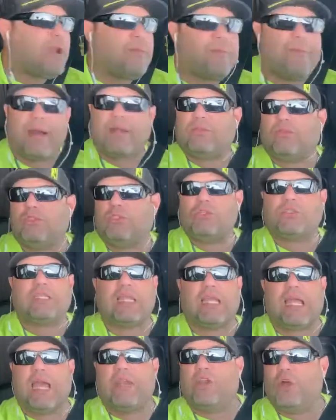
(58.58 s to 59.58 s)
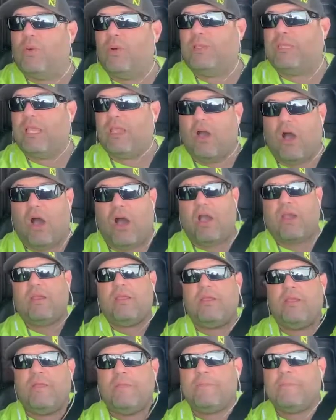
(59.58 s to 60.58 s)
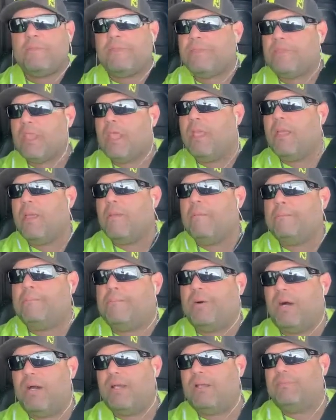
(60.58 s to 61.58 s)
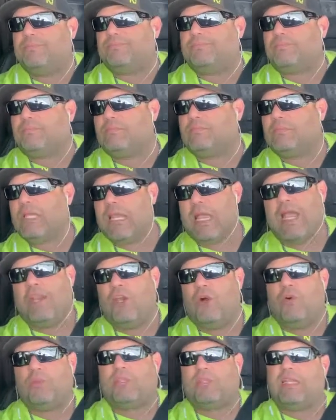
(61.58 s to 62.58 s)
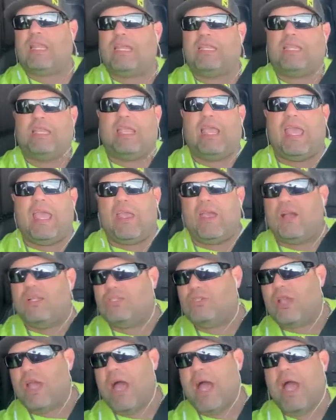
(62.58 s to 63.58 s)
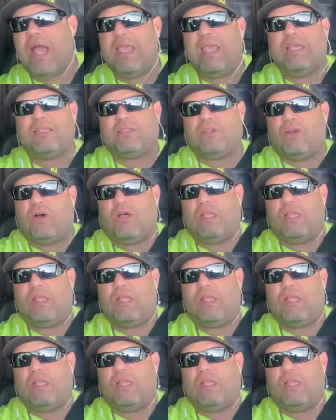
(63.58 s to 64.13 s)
about those trucks. Like, I know what they are, but like, I know what the 9800i is and all